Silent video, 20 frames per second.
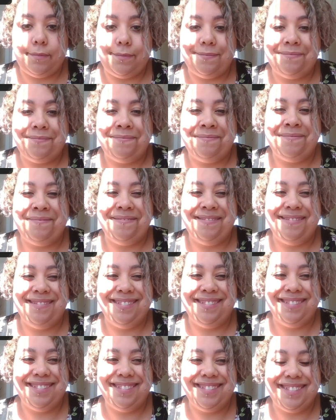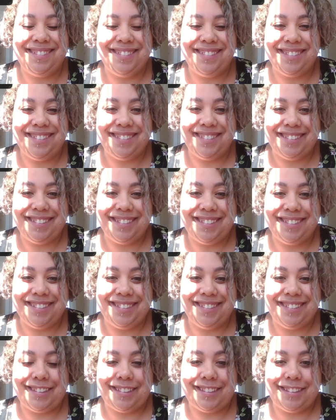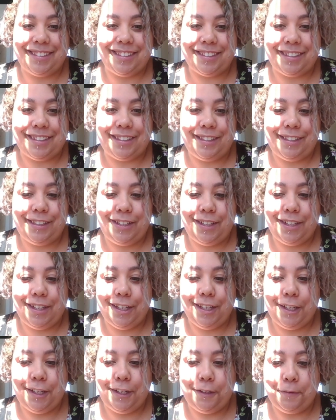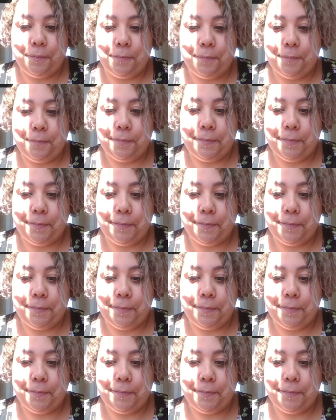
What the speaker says: This person isn't speaking.